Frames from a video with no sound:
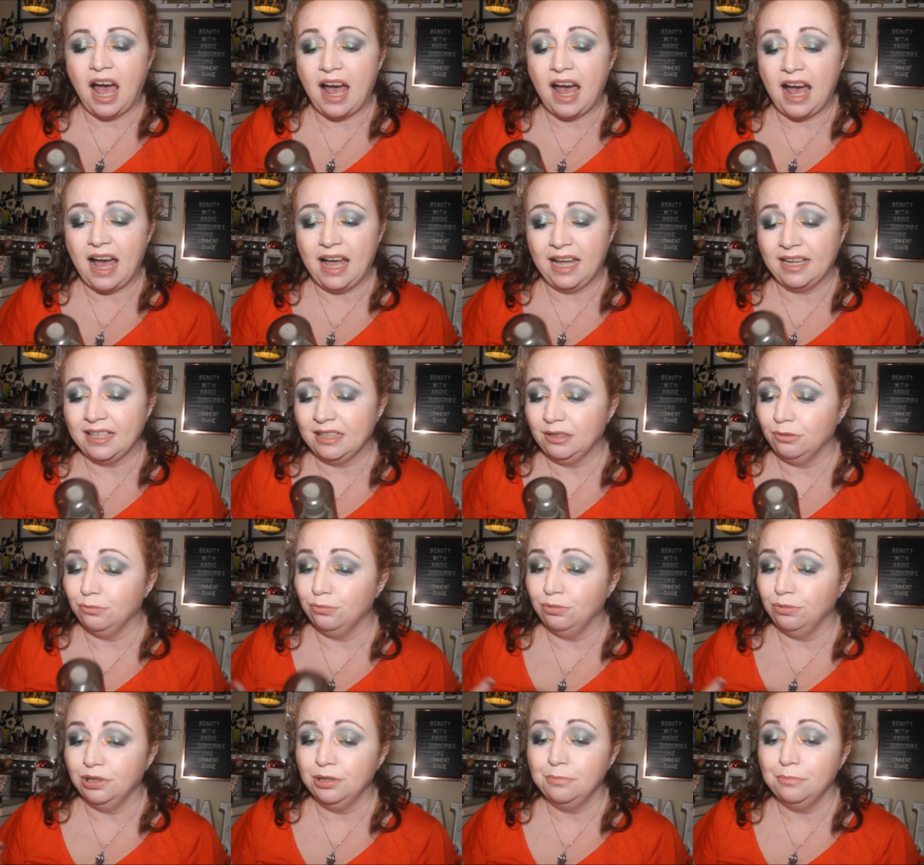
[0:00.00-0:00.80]

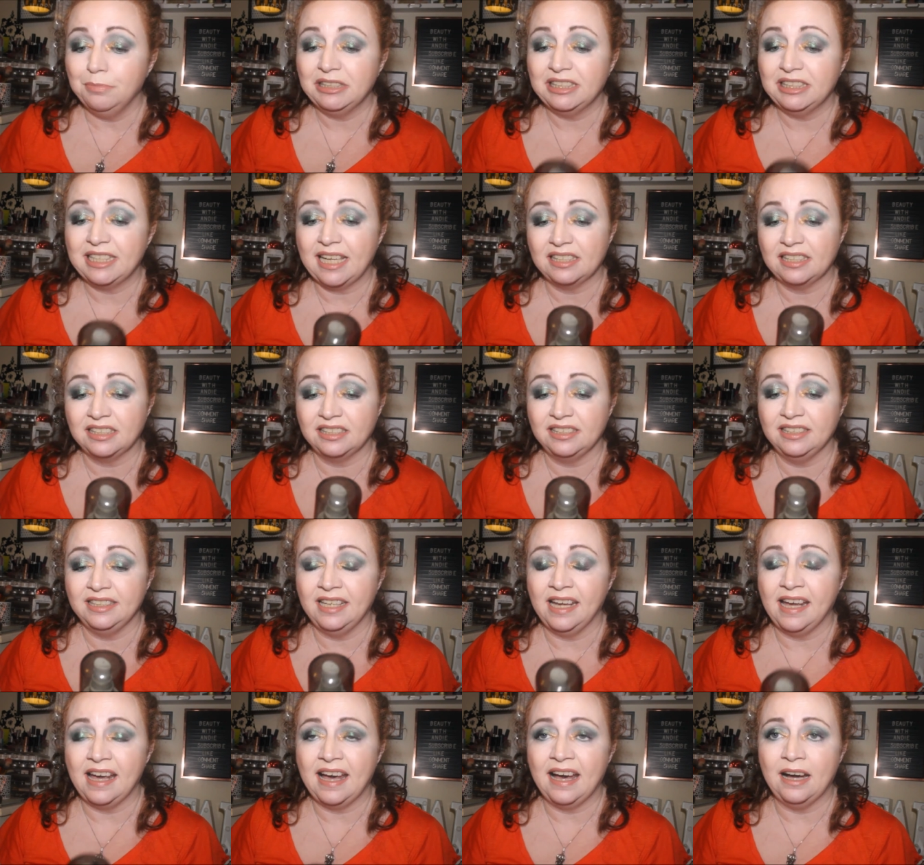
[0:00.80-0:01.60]
I will be
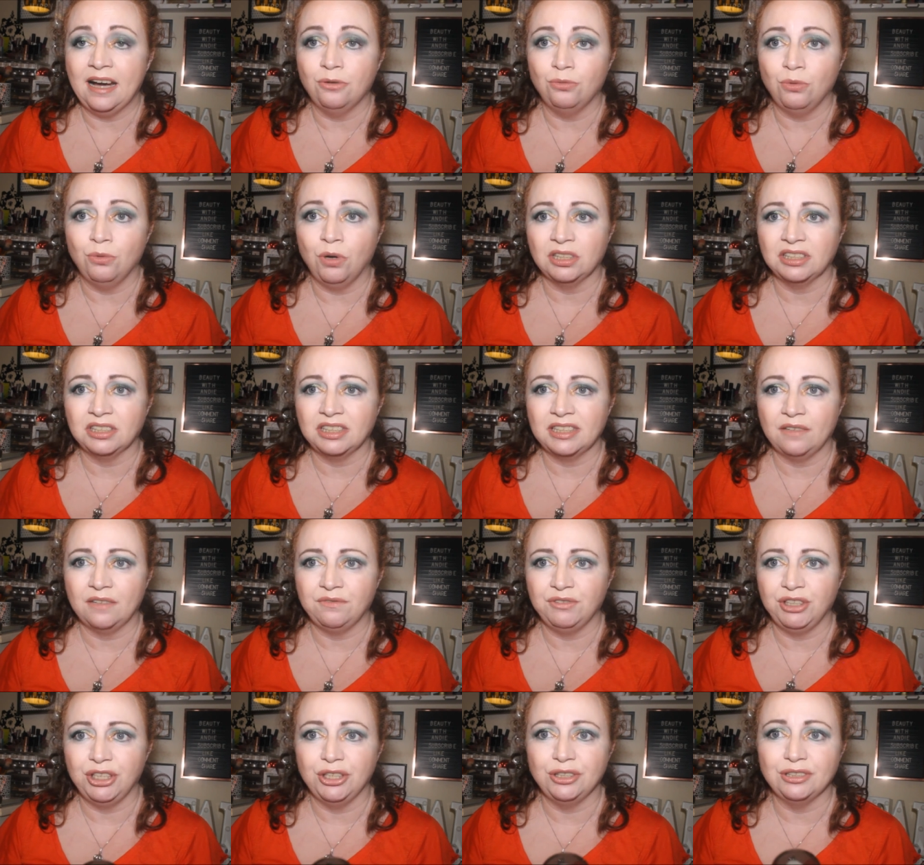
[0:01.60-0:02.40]
testing it out
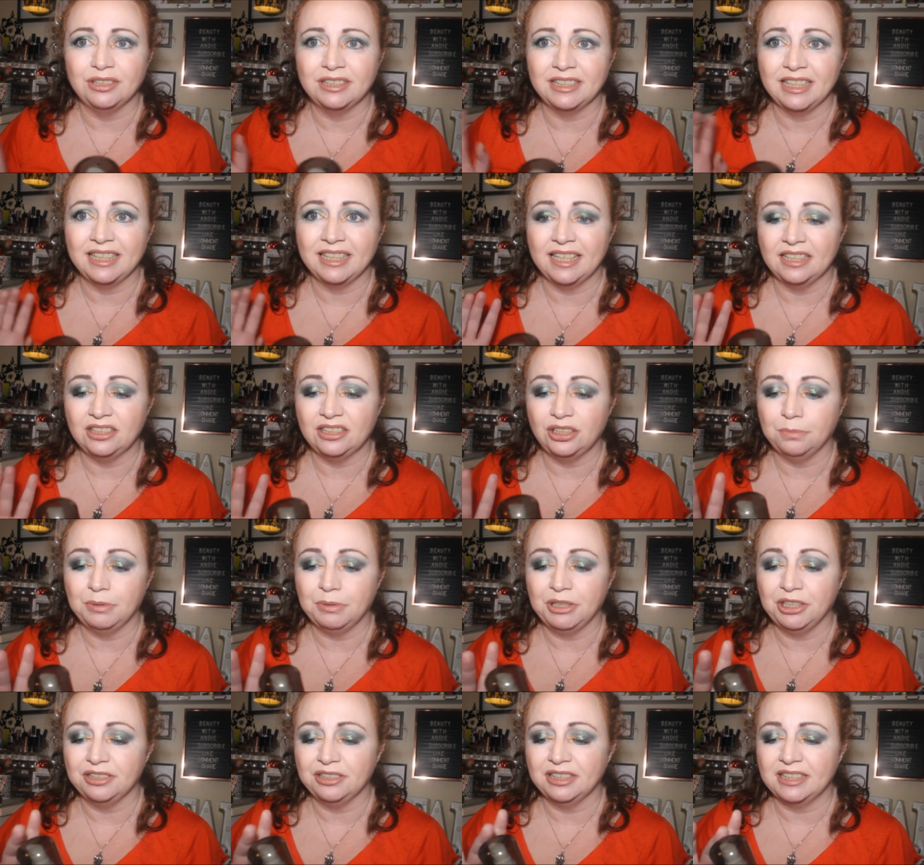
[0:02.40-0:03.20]
once I've used the
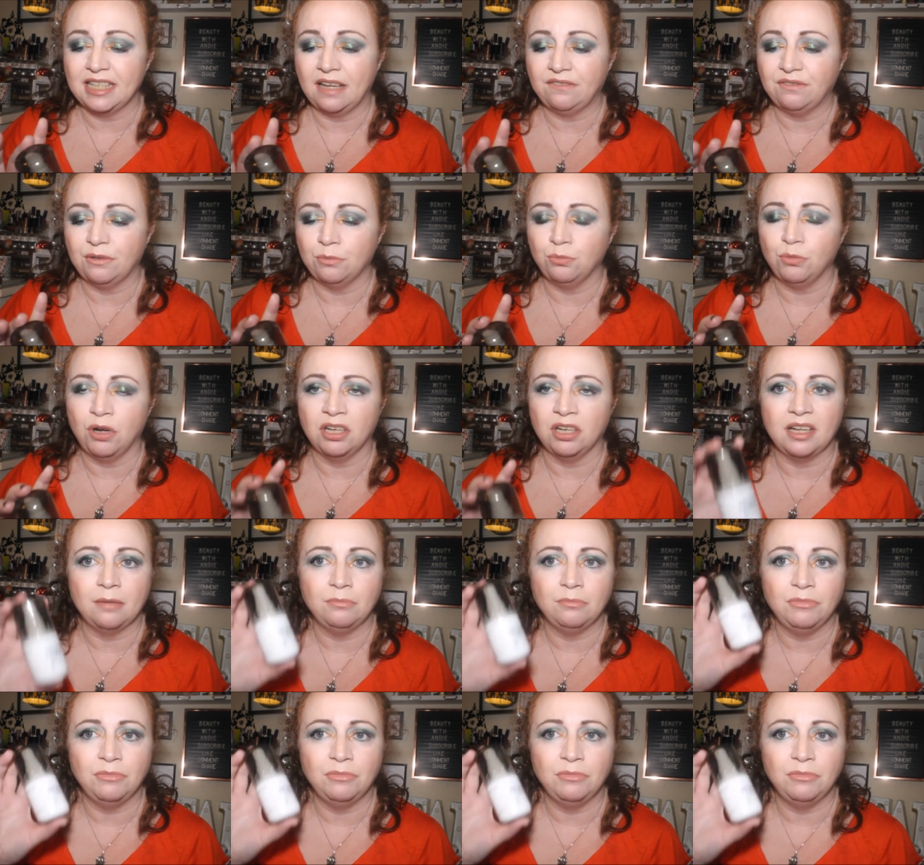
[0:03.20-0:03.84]
W7 one.